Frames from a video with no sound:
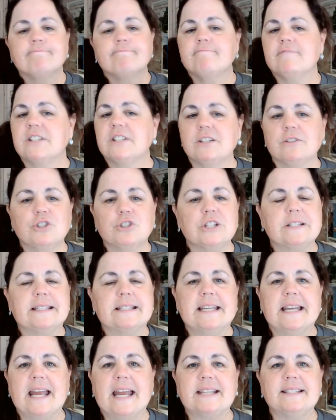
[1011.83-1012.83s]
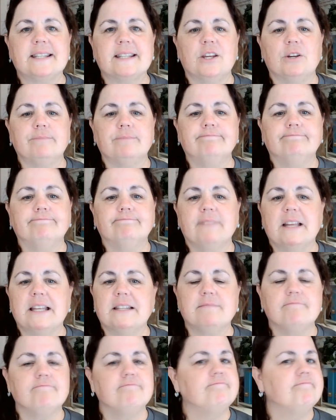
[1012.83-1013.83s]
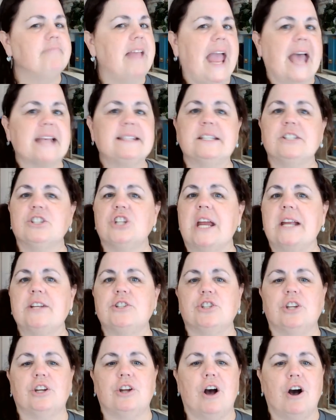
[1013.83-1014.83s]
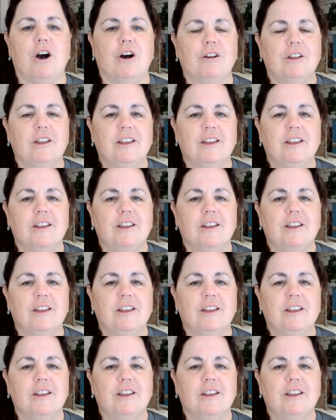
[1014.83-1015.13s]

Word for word: still just an ice cube. It hasn't changed at all.